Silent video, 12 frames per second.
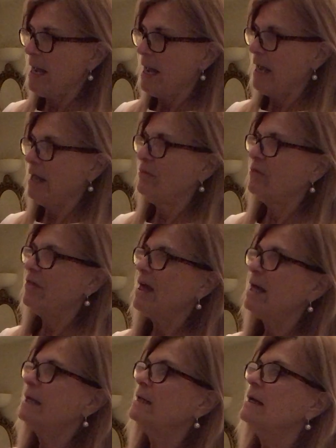And
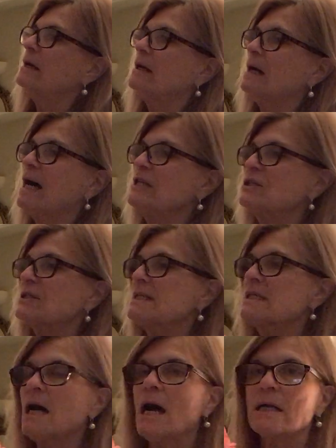then I just
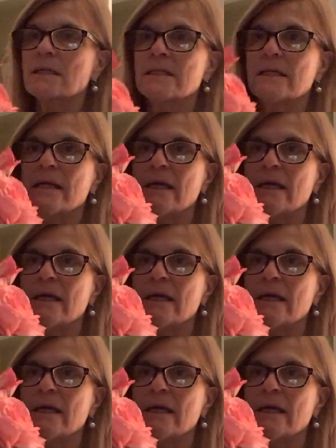tucked